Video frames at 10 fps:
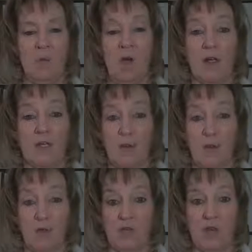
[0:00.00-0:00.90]
walking
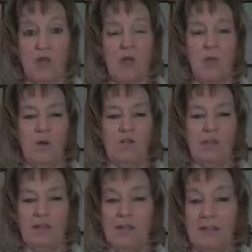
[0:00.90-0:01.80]
pneumonia, which
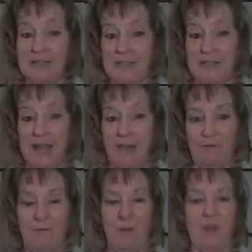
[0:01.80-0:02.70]
he didn't have,
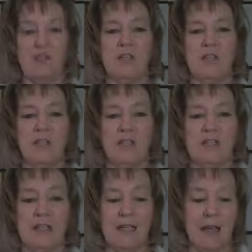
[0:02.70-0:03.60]
of course. And so they
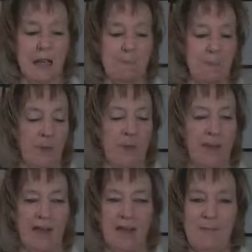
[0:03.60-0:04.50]
did a,
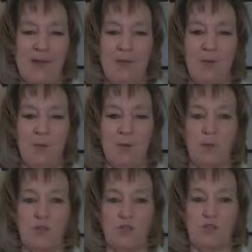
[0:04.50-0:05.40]
I don't know what the
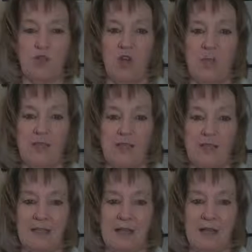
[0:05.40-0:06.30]
procedure is called, but they
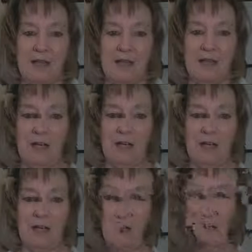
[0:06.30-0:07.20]
stick the
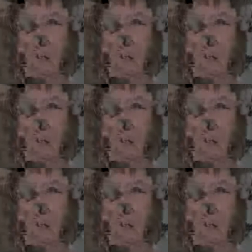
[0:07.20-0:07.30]
needle